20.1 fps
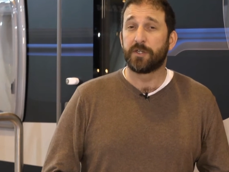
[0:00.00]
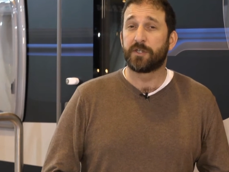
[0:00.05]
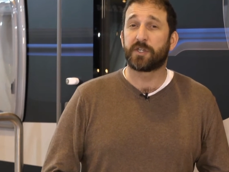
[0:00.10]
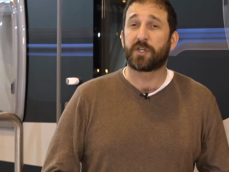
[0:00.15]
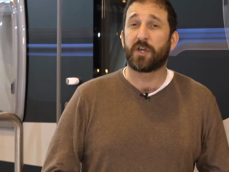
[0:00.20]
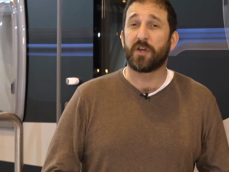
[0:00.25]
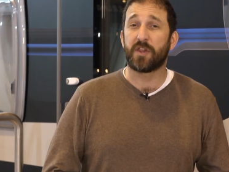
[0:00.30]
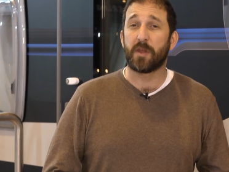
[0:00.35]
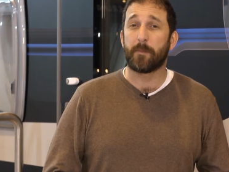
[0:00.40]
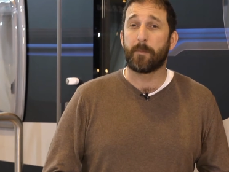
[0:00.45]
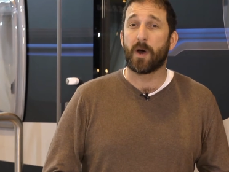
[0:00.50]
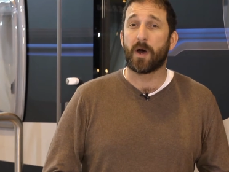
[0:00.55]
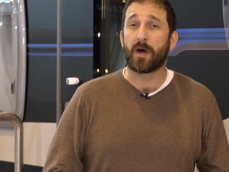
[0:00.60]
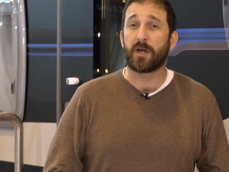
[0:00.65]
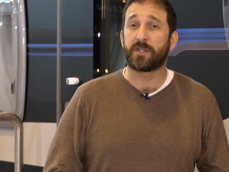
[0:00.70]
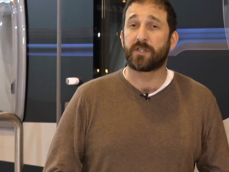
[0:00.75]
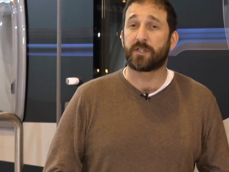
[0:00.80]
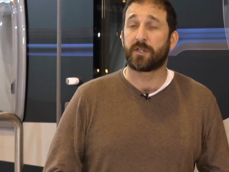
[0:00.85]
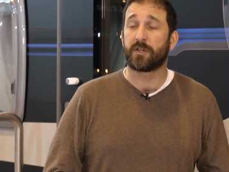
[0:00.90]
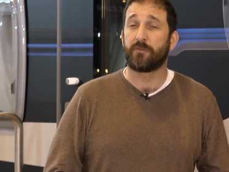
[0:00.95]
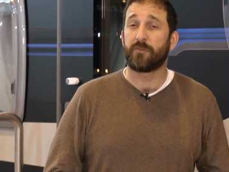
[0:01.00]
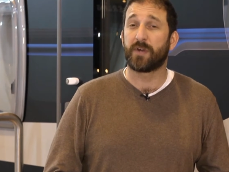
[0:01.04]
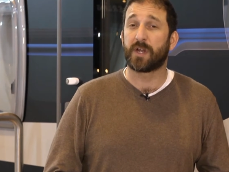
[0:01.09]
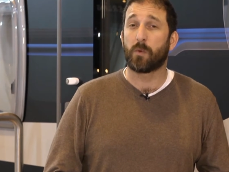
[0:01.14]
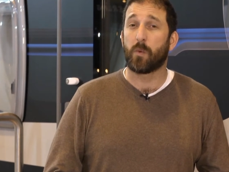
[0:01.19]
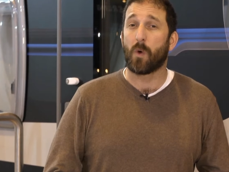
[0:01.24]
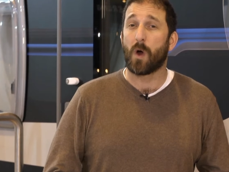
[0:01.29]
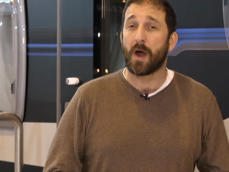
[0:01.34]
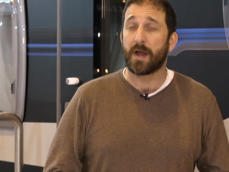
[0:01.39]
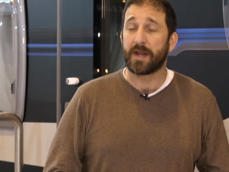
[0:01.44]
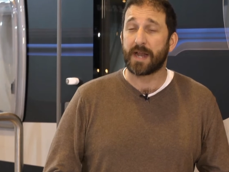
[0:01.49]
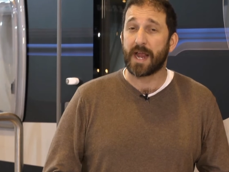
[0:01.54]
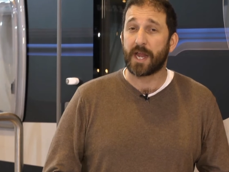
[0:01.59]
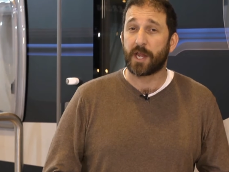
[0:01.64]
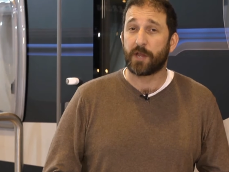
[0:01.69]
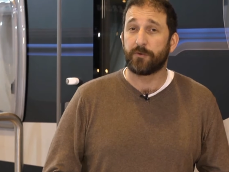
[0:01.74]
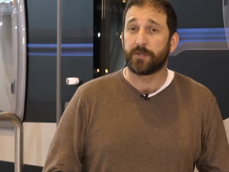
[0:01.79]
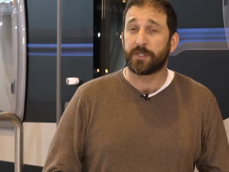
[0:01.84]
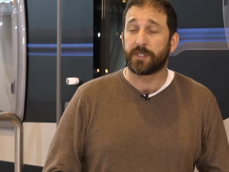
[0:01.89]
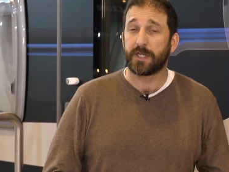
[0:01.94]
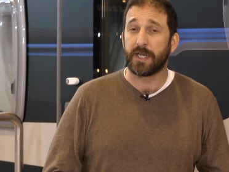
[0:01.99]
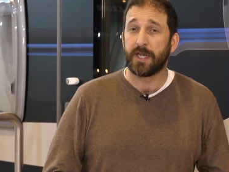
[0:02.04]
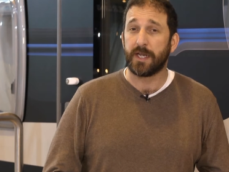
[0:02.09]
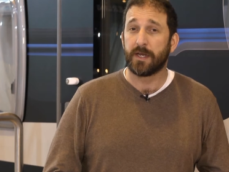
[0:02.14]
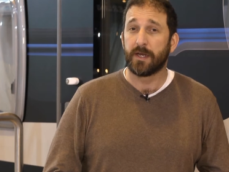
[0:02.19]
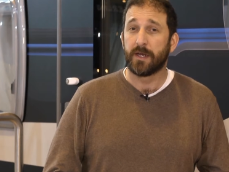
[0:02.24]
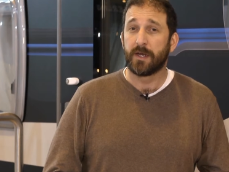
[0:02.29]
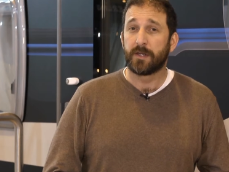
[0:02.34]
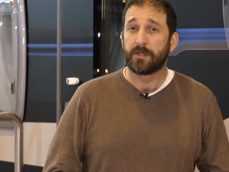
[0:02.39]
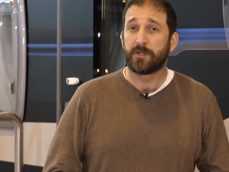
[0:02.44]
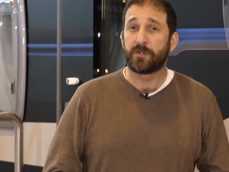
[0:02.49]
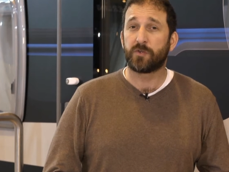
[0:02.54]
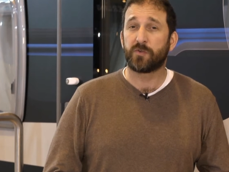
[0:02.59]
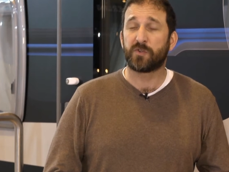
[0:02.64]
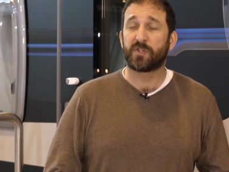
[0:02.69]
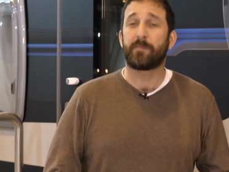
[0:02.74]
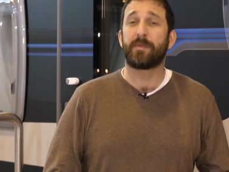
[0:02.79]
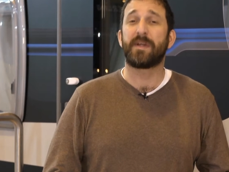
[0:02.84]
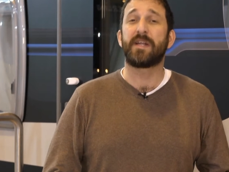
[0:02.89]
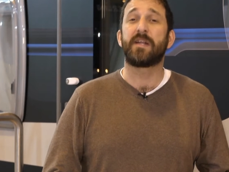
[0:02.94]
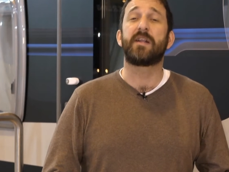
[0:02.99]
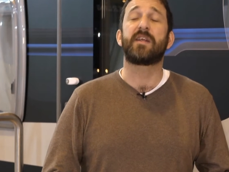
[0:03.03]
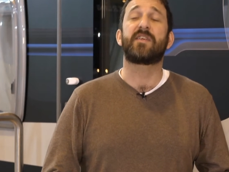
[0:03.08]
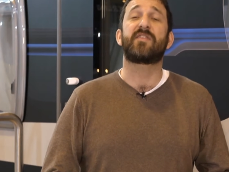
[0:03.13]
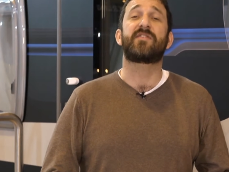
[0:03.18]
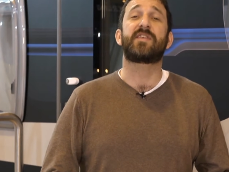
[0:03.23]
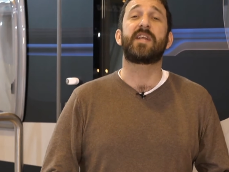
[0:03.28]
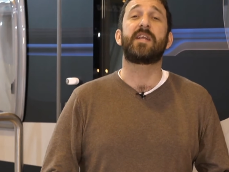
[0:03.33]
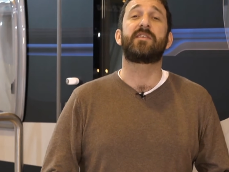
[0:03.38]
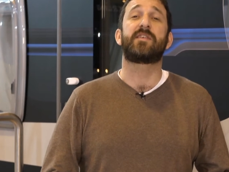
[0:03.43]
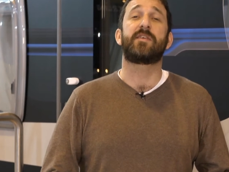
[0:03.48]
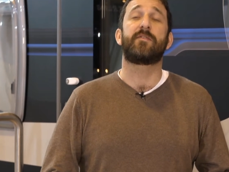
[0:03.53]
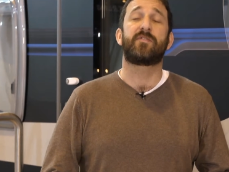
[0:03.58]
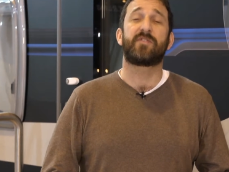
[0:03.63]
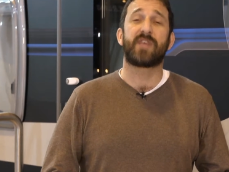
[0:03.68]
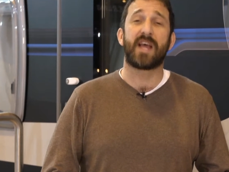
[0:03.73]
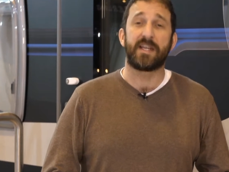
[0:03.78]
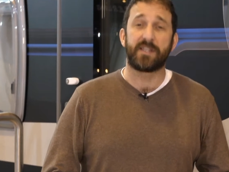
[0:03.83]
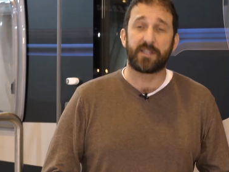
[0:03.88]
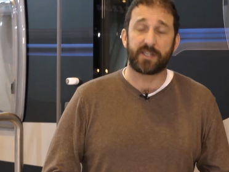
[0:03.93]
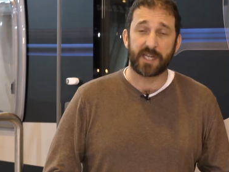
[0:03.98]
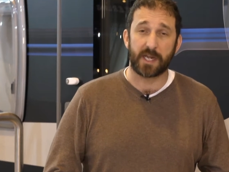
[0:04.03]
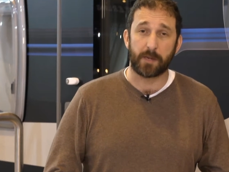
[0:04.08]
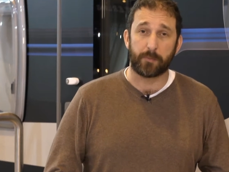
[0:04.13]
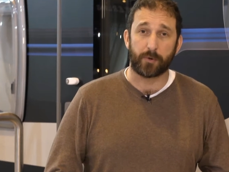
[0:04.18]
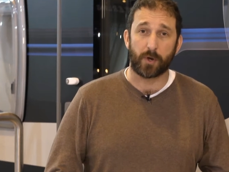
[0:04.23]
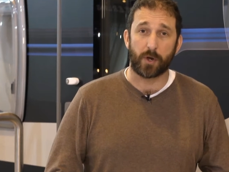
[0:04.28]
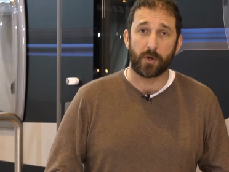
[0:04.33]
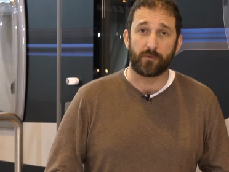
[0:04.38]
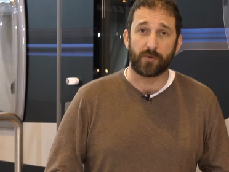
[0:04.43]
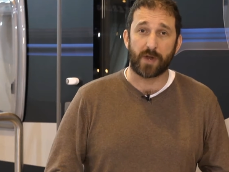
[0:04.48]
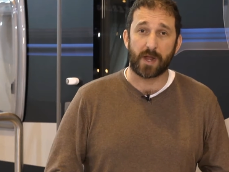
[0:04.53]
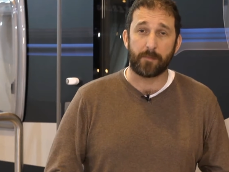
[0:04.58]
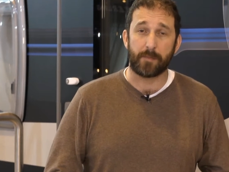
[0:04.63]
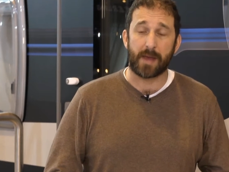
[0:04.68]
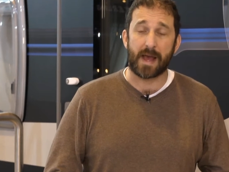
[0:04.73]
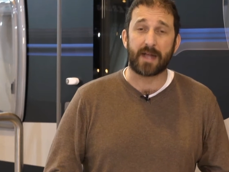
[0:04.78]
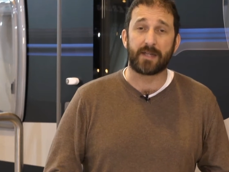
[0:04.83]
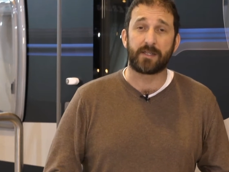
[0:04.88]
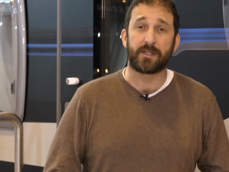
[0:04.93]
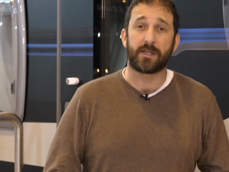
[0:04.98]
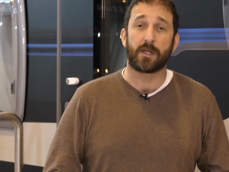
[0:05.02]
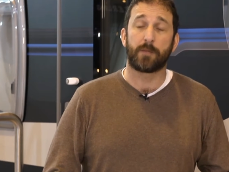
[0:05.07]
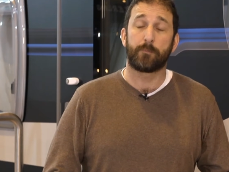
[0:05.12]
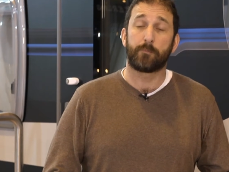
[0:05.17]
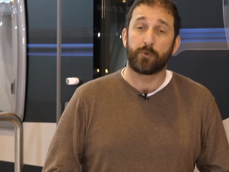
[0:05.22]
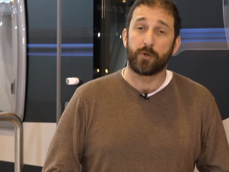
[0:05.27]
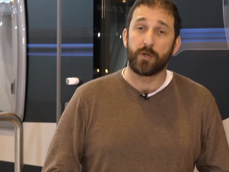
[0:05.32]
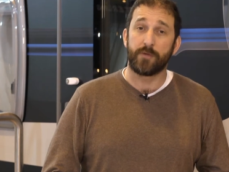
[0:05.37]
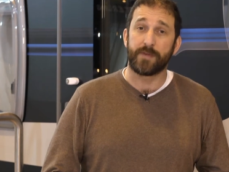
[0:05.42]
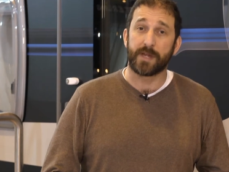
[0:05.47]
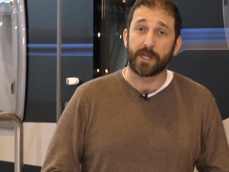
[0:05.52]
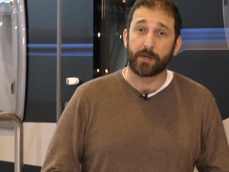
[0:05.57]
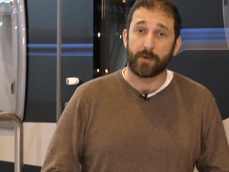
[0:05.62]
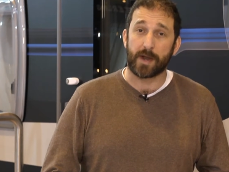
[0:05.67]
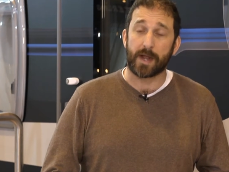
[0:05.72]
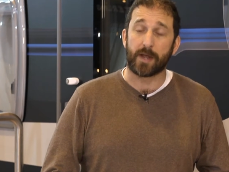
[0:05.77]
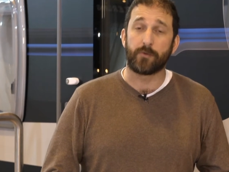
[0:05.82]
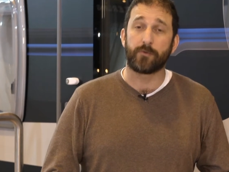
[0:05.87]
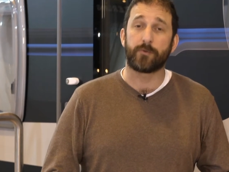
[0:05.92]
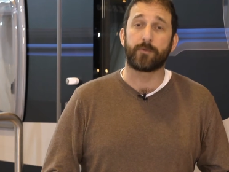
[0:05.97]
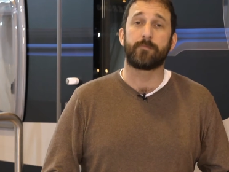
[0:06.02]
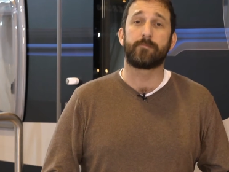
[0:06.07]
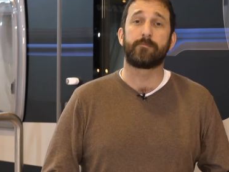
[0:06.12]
cut the parts to the required accuracy. There's also been an extensive testing program at a proving ground.